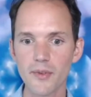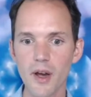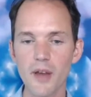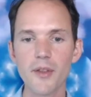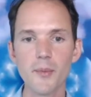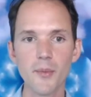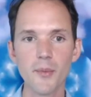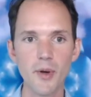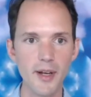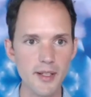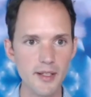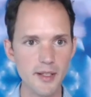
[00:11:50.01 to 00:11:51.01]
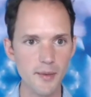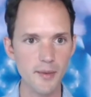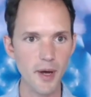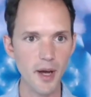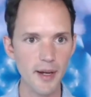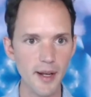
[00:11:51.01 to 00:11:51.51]
of the meridians of the
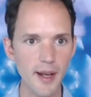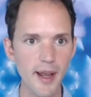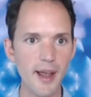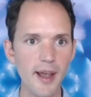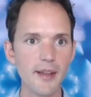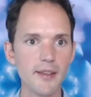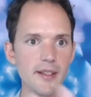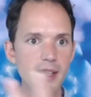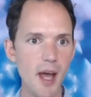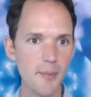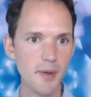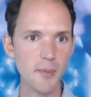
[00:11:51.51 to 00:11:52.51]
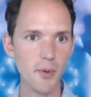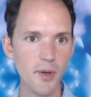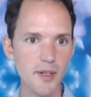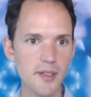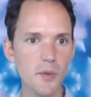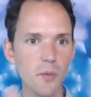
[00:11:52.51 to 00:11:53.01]
body and the tapping
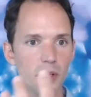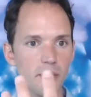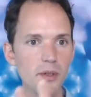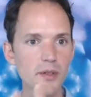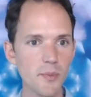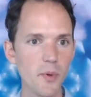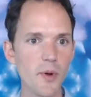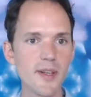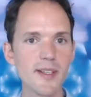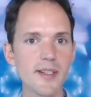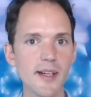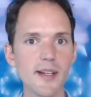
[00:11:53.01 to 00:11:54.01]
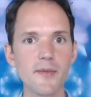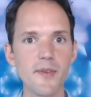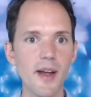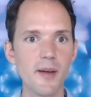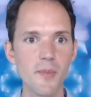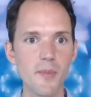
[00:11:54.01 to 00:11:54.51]
points and what those points
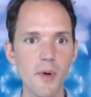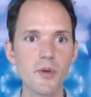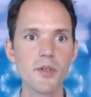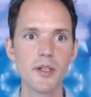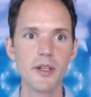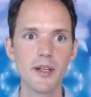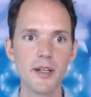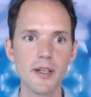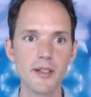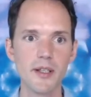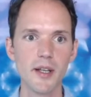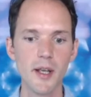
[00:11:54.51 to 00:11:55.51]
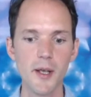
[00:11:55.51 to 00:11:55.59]
signify emotionally, because